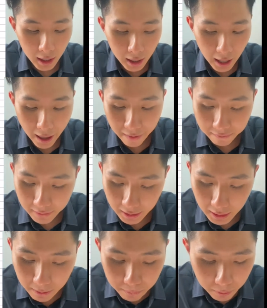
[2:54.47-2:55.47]
And the
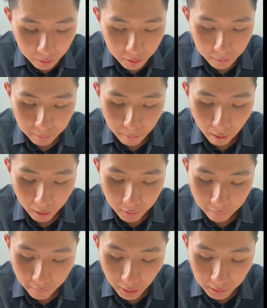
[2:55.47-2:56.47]
input mark
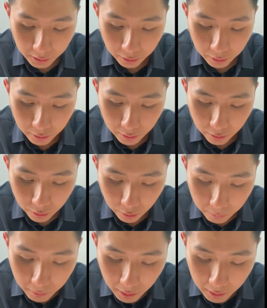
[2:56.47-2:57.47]
value
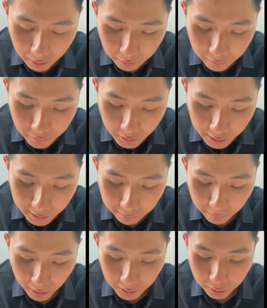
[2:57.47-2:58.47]
should be the first
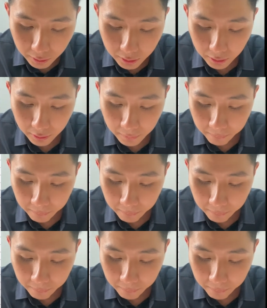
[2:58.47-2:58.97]
value here,